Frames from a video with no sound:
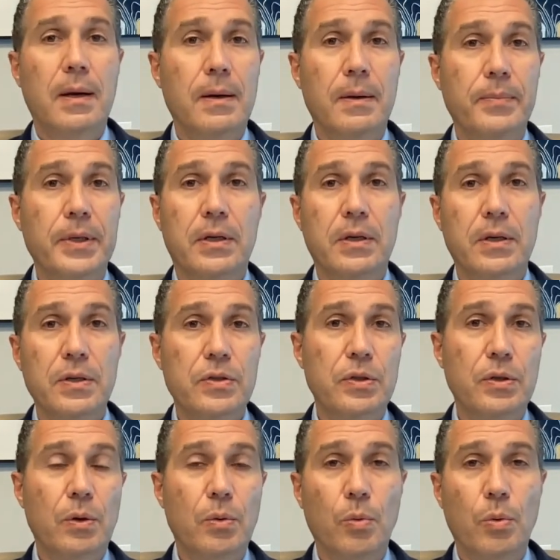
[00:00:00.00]
uh, because,
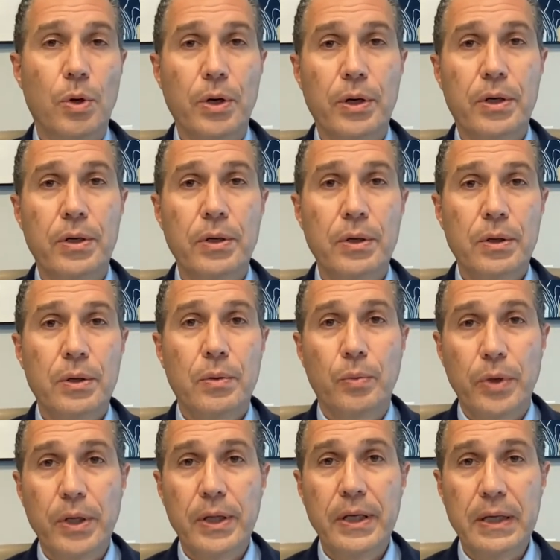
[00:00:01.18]
you know, work
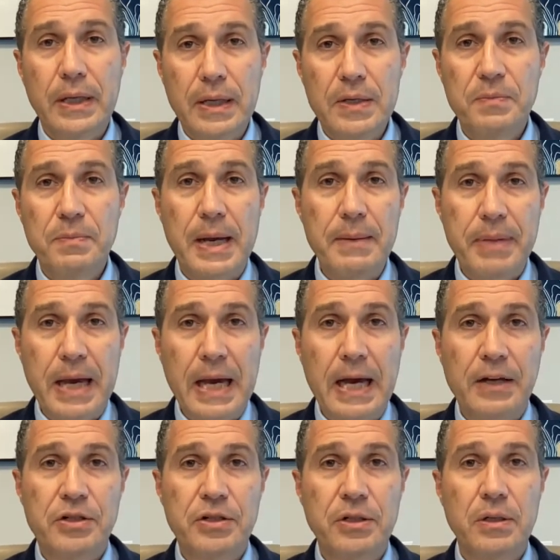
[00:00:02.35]
really is my
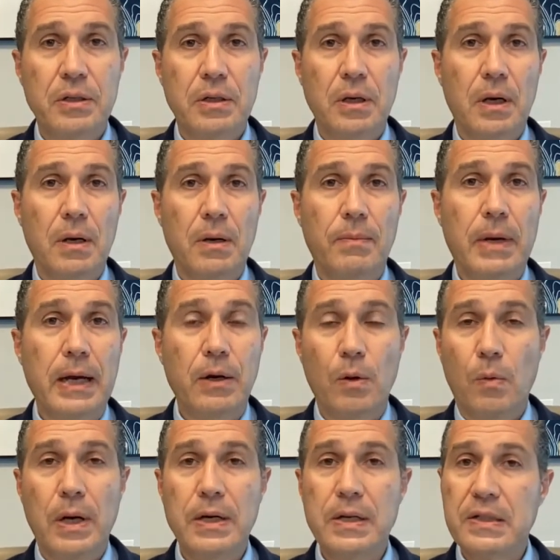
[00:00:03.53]
passion. Um, I
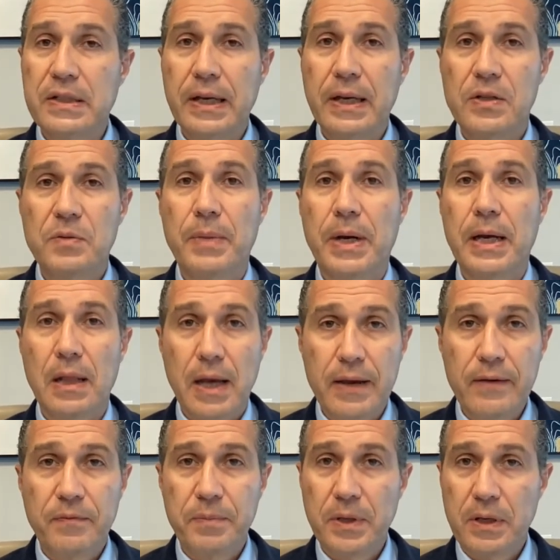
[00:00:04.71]
don't want to say it's my
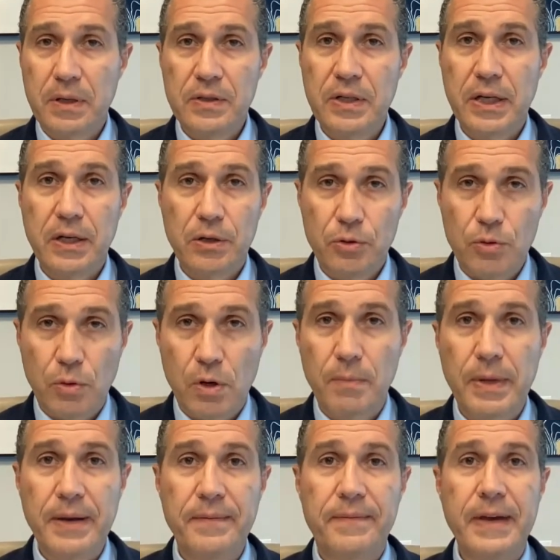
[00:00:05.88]
life because I adore
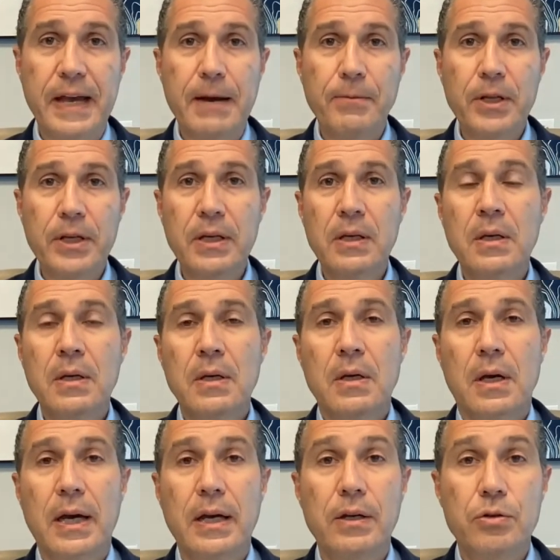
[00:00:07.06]
my family.
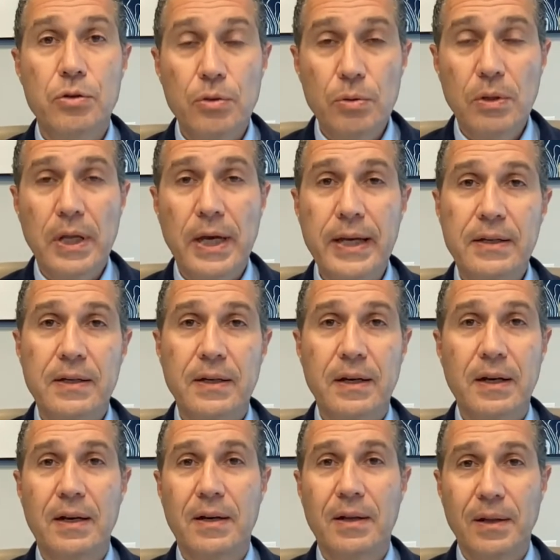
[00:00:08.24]
I do like
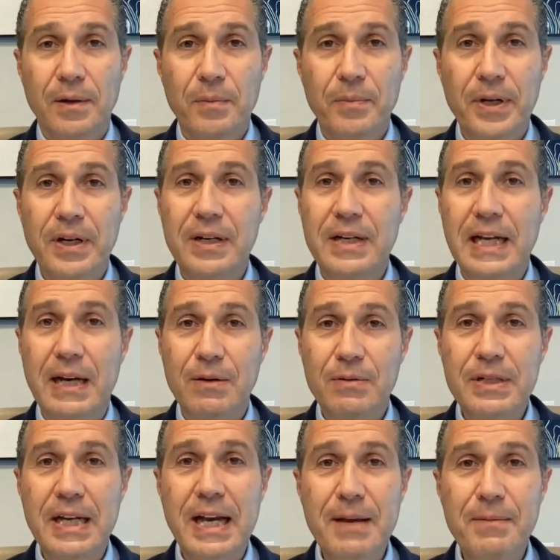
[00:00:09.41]
uh, a little bit of
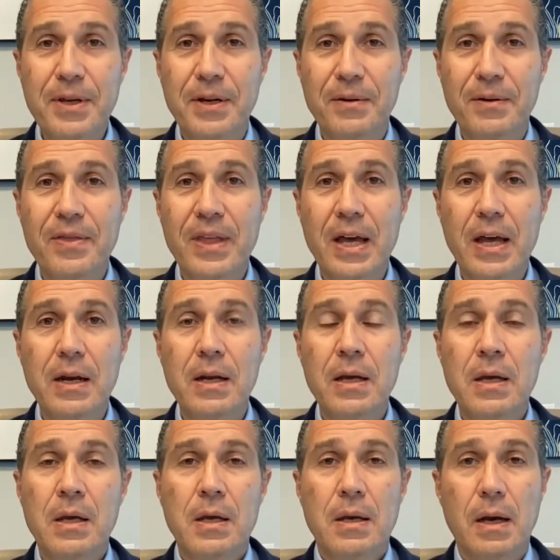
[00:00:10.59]
downtime here and then,
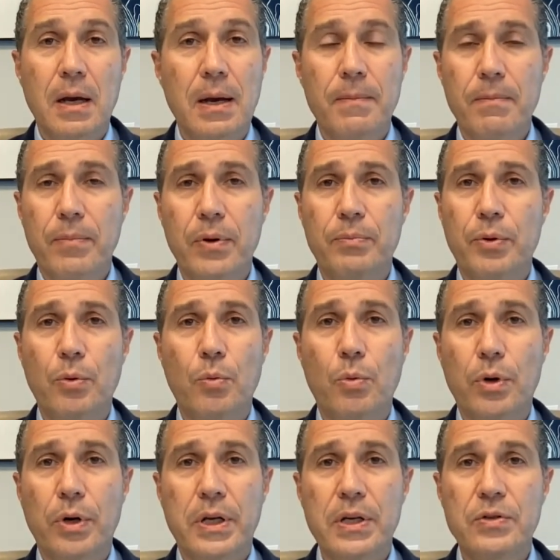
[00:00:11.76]
um, but but
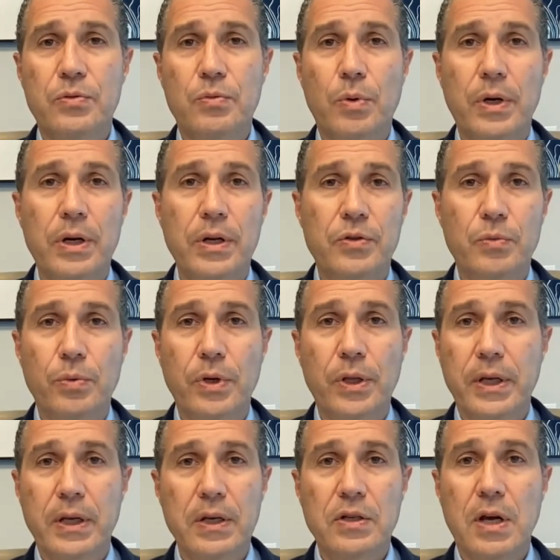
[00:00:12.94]
work is what it
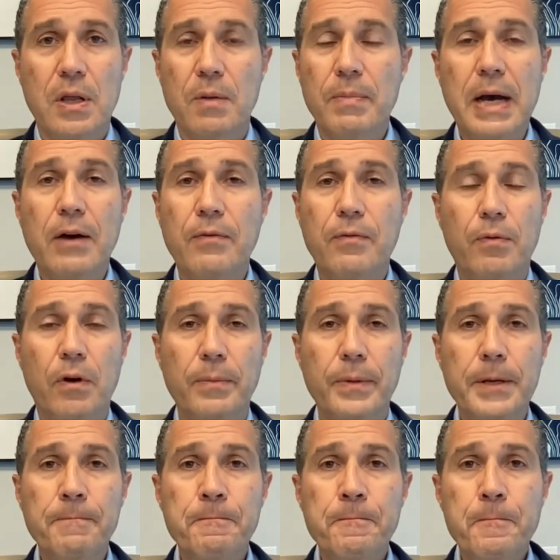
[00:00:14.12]
really is all about for
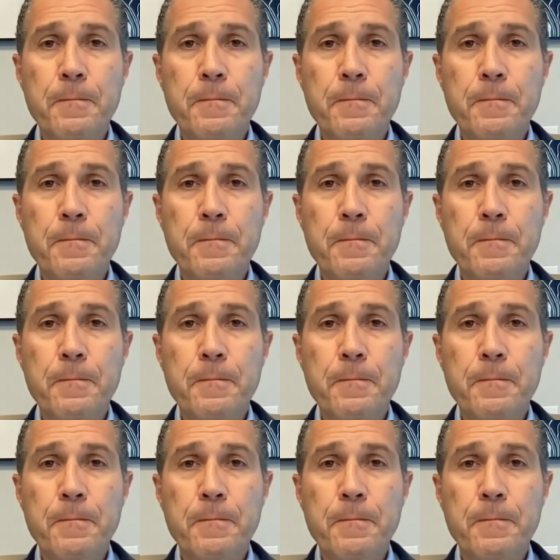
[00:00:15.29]
me,